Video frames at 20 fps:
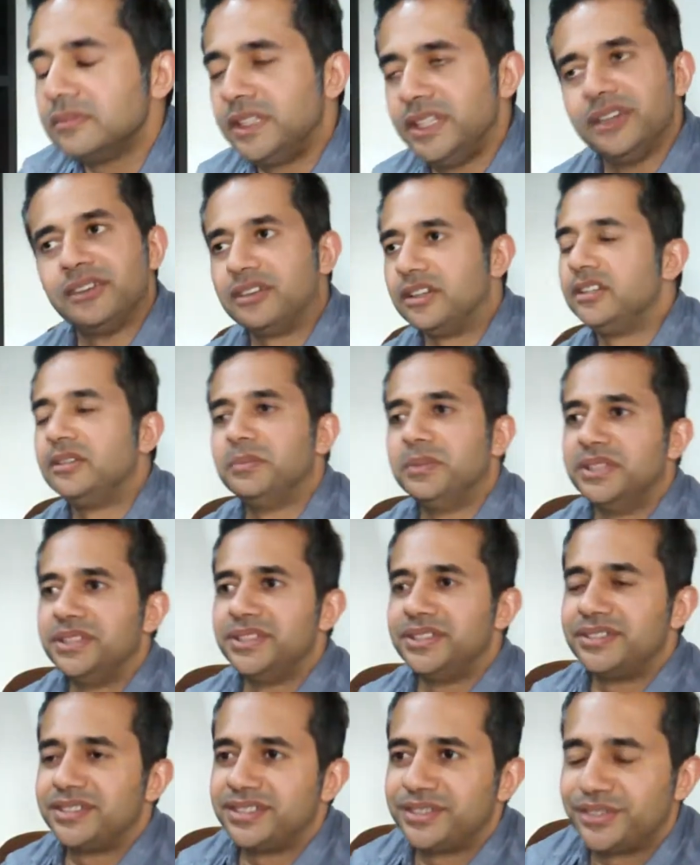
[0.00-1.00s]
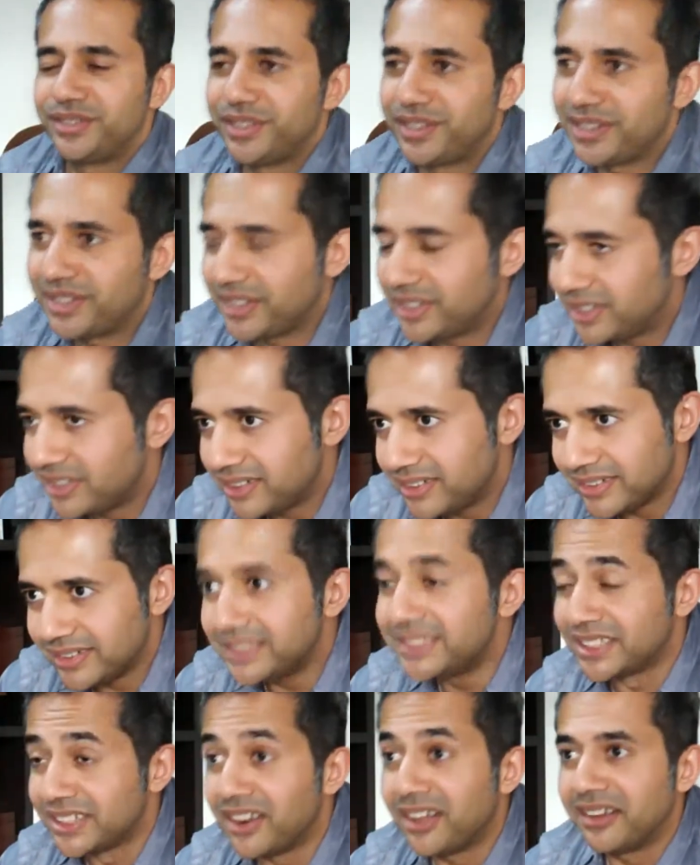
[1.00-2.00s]
The aroma
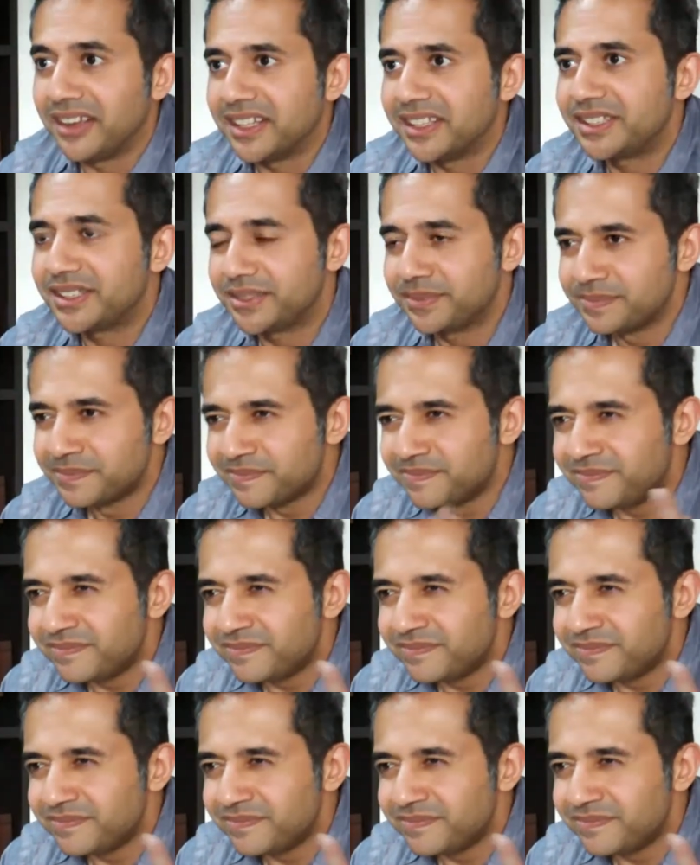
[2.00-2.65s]
is nice.